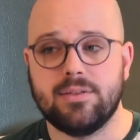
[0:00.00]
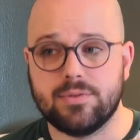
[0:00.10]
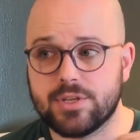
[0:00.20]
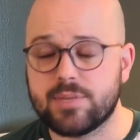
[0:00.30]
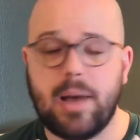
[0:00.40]

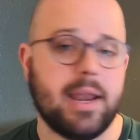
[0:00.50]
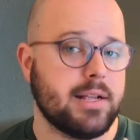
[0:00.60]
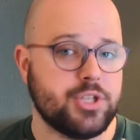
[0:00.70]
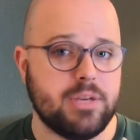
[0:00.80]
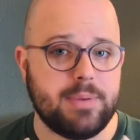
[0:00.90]
The SpotOn
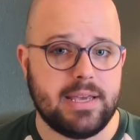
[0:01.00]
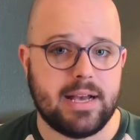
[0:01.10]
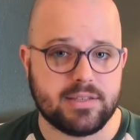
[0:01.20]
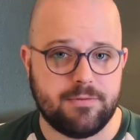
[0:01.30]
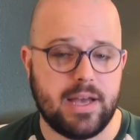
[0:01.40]

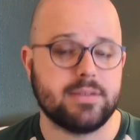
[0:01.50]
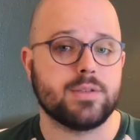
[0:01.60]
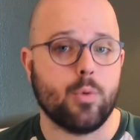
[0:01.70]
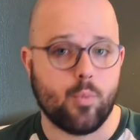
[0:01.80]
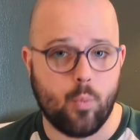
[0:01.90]
GPS fence
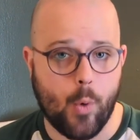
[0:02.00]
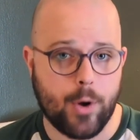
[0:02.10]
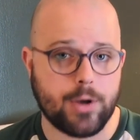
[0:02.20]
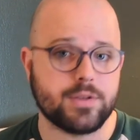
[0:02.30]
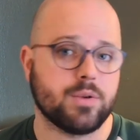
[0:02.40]

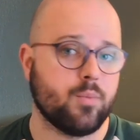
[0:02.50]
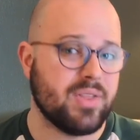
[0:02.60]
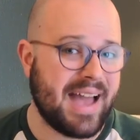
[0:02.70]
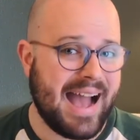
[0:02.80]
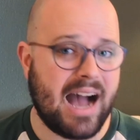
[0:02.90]
works
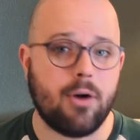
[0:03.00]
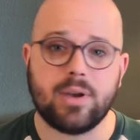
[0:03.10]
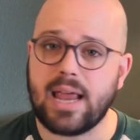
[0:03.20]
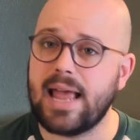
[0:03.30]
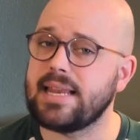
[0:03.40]
without
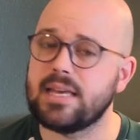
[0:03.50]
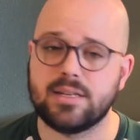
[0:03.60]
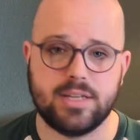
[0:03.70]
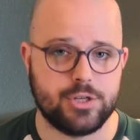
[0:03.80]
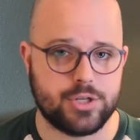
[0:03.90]
any
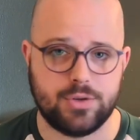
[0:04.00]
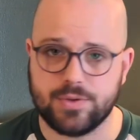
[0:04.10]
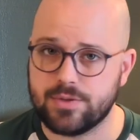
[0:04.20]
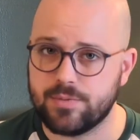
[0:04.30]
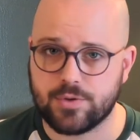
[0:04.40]
additional
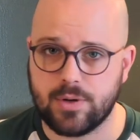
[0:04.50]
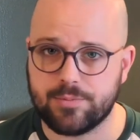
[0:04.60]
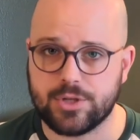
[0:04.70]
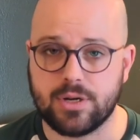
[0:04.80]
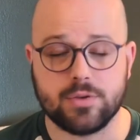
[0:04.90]

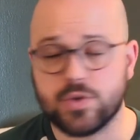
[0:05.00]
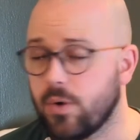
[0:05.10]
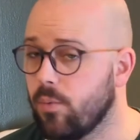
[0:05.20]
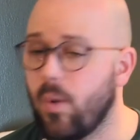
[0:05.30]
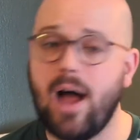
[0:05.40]
subscription. So
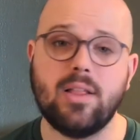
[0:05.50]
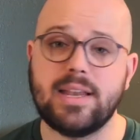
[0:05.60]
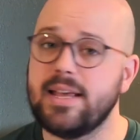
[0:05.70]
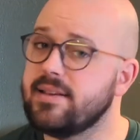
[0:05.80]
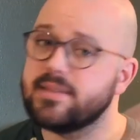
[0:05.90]
while it
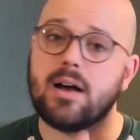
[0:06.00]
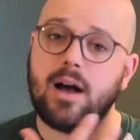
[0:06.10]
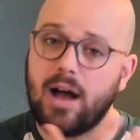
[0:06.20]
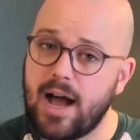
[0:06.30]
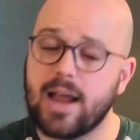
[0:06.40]
is
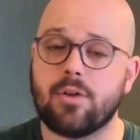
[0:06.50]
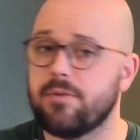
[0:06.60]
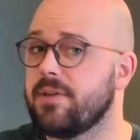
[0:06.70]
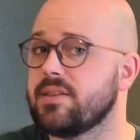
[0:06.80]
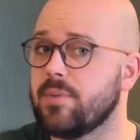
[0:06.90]
a higher
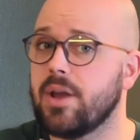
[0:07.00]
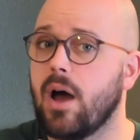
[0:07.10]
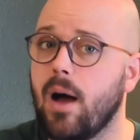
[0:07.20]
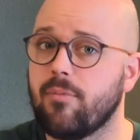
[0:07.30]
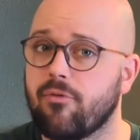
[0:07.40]
investment
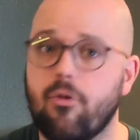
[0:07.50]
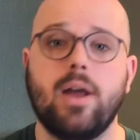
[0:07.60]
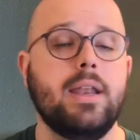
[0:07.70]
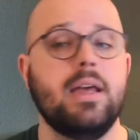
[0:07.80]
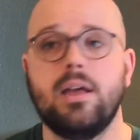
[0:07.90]
up
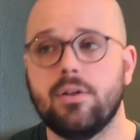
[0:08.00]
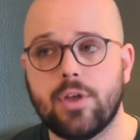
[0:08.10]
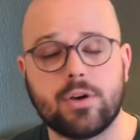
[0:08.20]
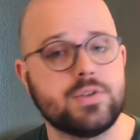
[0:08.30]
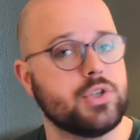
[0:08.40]
front,
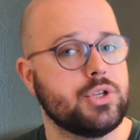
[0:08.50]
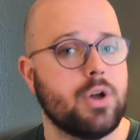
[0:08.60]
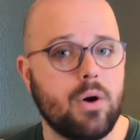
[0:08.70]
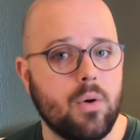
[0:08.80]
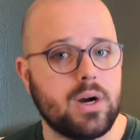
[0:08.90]
there is
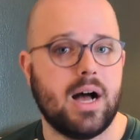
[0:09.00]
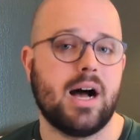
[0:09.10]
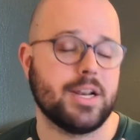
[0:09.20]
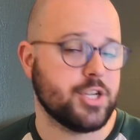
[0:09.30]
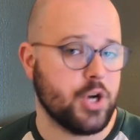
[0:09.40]
no
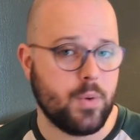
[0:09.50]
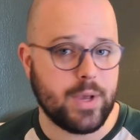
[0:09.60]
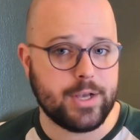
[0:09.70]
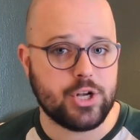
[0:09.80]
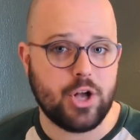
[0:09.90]

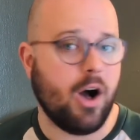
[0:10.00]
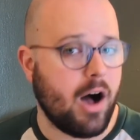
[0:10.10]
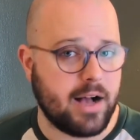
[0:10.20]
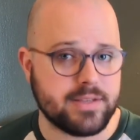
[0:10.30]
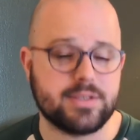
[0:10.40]
ongoing
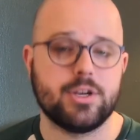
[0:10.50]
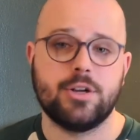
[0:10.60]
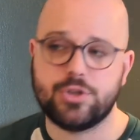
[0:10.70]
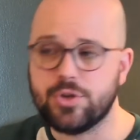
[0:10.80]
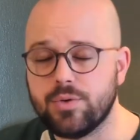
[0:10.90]
cost
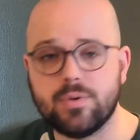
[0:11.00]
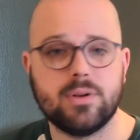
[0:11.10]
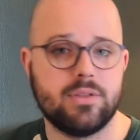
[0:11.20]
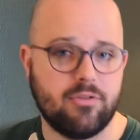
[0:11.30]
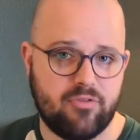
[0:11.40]
to
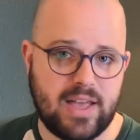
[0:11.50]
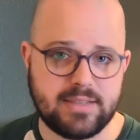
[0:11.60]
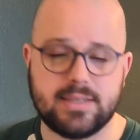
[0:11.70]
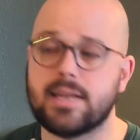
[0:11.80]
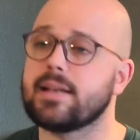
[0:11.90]
the
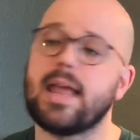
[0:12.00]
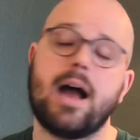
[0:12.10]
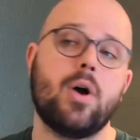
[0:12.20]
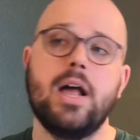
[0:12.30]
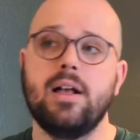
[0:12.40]
fencing.
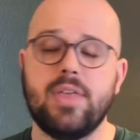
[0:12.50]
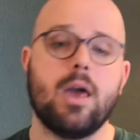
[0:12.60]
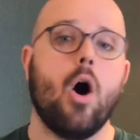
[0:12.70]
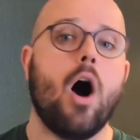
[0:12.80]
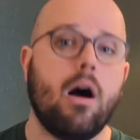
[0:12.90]
Now, they
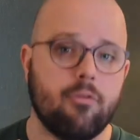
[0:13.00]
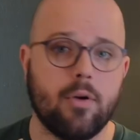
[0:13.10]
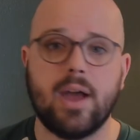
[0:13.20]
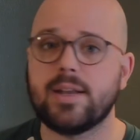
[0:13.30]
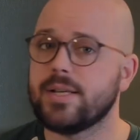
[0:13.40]
offer
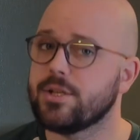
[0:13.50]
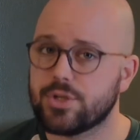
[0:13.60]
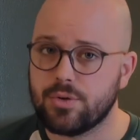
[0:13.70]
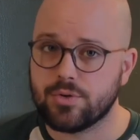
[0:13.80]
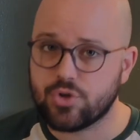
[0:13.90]
an
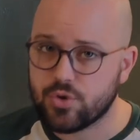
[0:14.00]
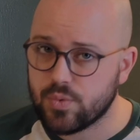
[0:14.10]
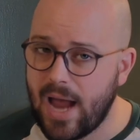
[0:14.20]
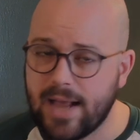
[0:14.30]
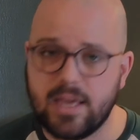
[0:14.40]
additional
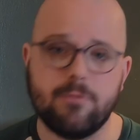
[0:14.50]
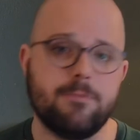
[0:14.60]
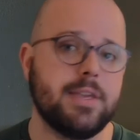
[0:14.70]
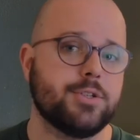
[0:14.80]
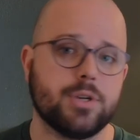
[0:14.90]
tracking
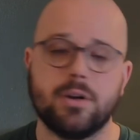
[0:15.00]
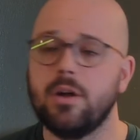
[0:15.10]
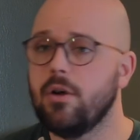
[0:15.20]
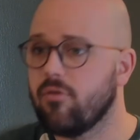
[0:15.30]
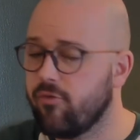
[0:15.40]
feature
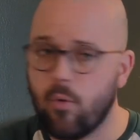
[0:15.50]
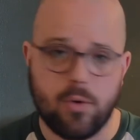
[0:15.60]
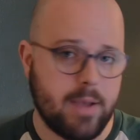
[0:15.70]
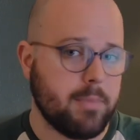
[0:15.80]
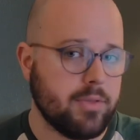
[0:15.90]
for
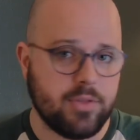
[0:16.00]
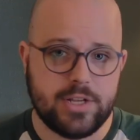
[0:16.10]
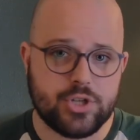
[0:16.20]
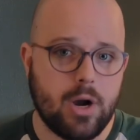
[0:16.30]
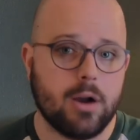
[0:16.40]
a monthly
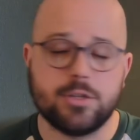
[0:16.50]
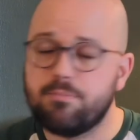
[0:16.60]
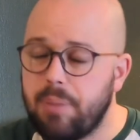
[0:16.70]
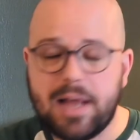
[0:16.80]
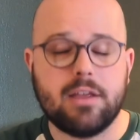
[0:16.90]
charge,
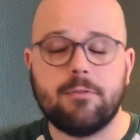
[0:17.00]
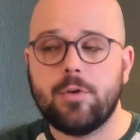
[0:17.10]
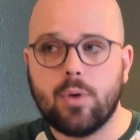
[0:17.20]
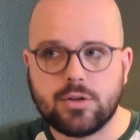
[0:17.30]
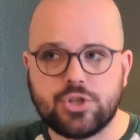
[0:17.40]
but if
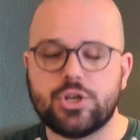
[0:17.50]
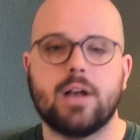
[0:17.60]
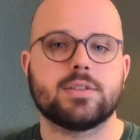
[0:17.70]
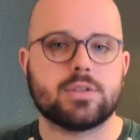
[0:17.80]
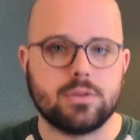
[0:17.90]
you are
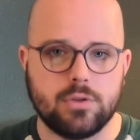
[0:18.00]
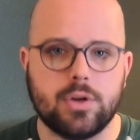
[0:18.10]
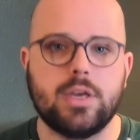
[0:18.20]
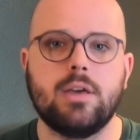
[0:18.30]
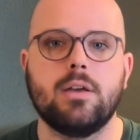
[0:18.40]
just
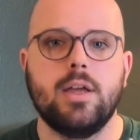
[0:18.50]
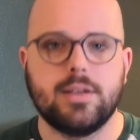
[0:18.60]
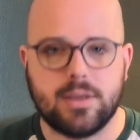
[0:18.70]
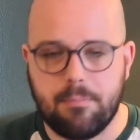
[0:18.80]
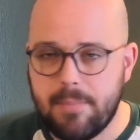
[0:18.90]
looking
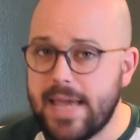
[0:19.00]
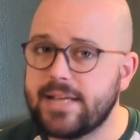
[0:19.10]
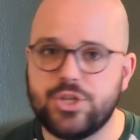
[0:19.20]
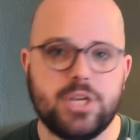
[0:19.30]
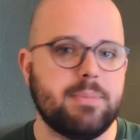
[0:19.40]
to make
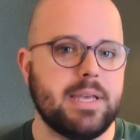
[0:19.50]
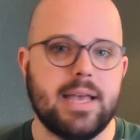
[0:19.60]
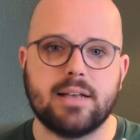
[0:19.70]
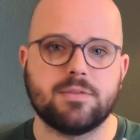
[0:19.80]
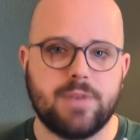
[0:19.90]

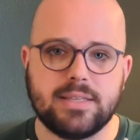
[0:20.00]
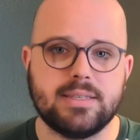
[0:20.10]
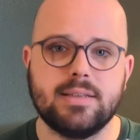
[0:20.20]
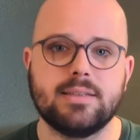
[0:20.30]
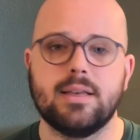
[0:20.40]
GPS
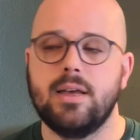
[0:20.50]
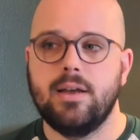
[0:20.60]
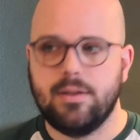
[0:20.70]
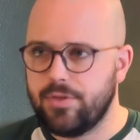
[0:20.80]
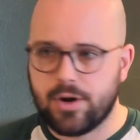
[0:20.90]
fences,
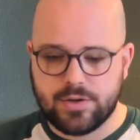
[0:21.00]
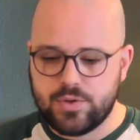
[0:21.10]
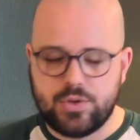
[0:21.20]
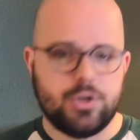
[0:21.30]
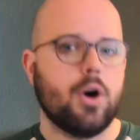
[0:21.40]
there is
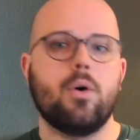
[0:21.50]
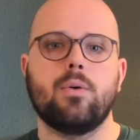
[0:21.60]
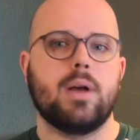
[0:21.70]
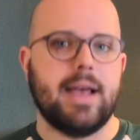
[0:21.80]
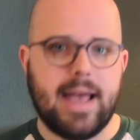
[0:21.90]

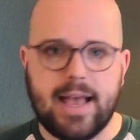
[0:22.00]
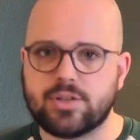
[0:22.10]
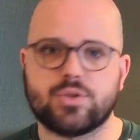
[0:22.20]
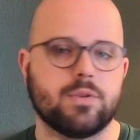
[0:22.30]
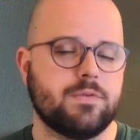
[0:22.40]
no
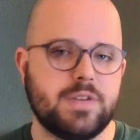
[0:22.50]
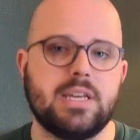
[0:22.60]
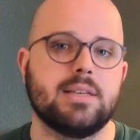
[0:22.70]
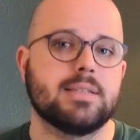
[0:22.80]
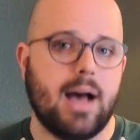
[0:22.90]
extra
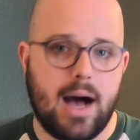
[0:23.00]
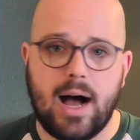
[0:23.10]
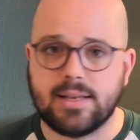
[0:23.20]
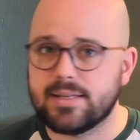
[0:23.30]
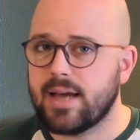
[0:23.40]
fees
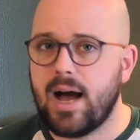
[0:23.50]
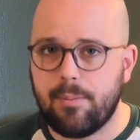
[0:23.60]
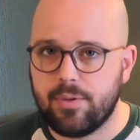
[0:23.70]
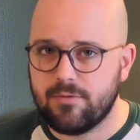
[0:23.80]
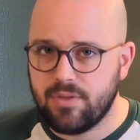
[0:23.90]
on
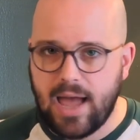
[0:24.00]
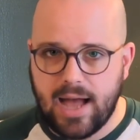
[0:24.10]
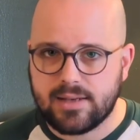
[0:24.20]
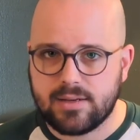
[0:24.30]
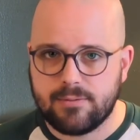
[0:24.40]
top of
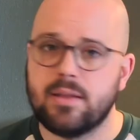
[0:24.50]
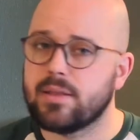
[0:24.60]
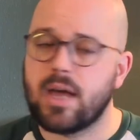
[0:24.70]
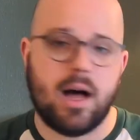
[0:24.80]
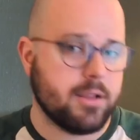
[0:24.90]
that. The
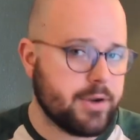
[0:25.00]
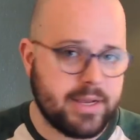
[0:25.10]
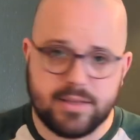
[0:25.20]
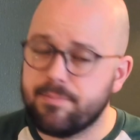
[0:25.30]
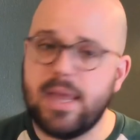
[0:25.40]
collar
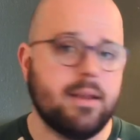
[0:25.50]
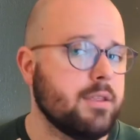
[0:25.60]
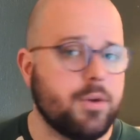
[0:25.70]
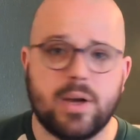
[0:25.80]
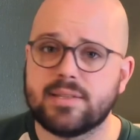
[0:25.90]
is made in the
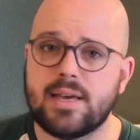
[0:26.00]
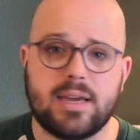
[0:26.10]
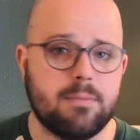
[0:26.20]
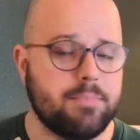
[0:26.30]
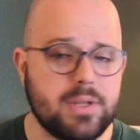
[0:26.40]

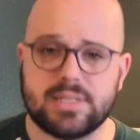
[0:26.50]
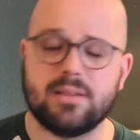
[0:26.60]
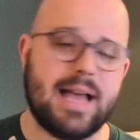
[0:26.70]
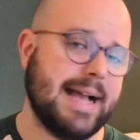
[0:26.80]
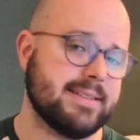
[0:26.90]
USA, built to
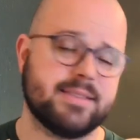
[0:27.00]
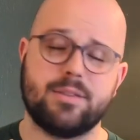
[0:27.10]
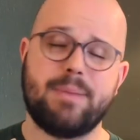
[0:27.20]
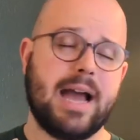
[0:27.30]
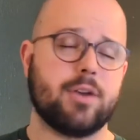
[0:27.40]
last, and the
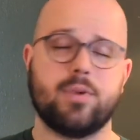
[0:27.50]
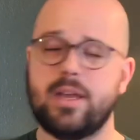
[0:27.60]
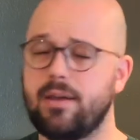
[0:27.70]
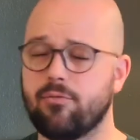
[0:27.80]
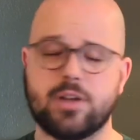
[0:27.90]

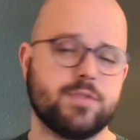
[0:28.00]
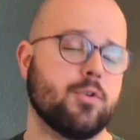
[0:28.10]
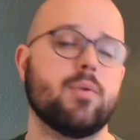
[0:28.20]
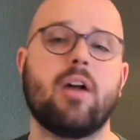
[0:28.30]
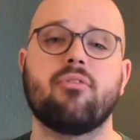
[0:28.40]
battery runs for
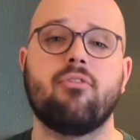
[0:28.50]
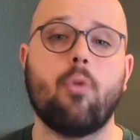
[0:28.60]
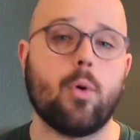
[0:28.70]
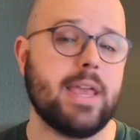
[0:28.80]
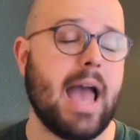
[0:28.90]
around
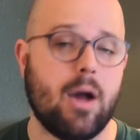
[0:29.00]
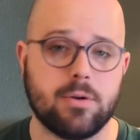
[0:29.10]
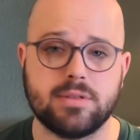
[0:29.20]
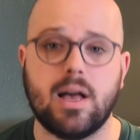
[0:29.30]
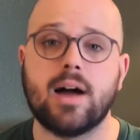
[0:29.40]
40
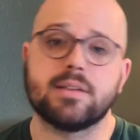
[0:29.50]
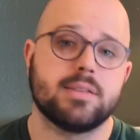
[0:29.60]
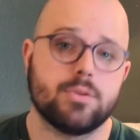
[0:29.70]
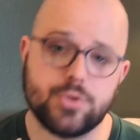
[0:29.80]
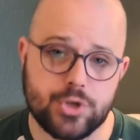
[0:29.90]
hours on a
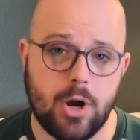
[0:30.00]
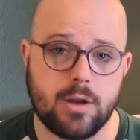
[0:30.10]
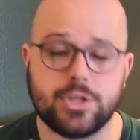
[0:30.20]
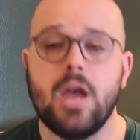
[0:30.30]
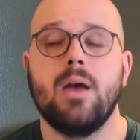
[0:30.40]
single charge.